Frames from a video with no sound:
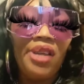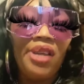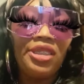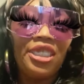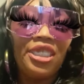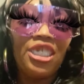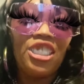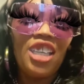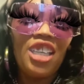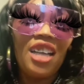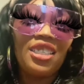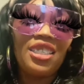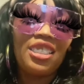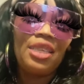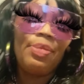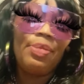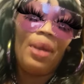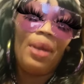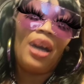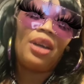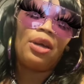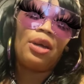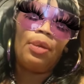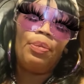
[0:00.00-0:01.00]
Did y'all see
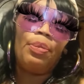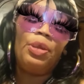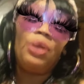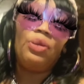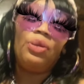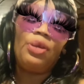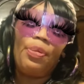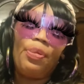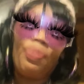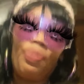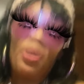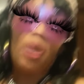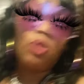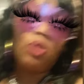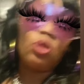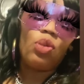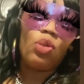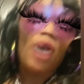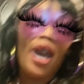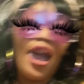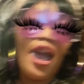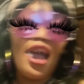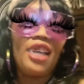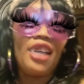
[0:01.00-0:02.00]
my community post
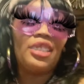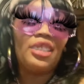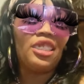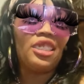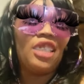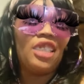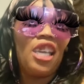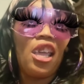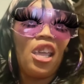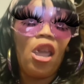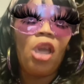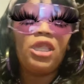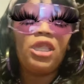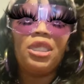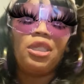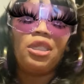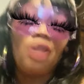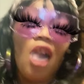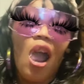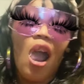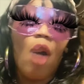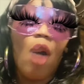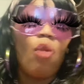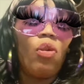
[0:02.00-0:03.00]
where I had said
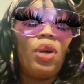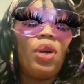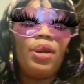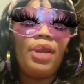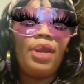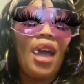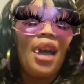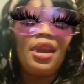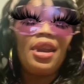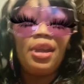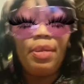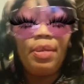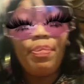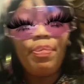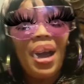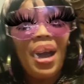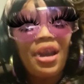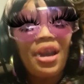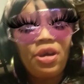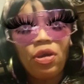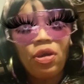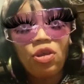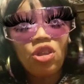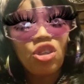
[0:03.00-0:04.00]
I didn't
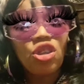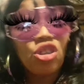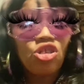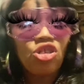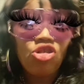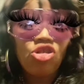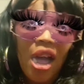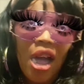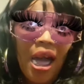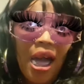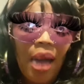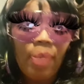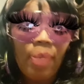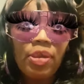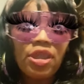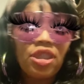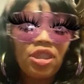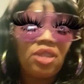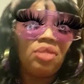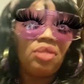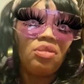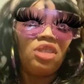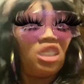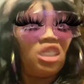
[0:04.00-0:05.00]
buy no
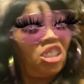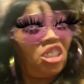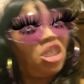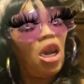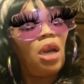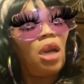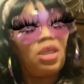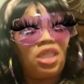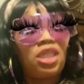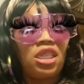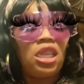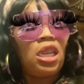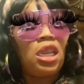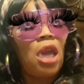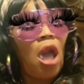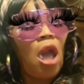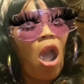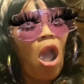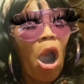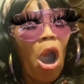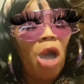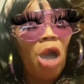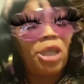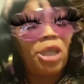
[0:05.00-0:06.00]
subscribers? Did y'all see that?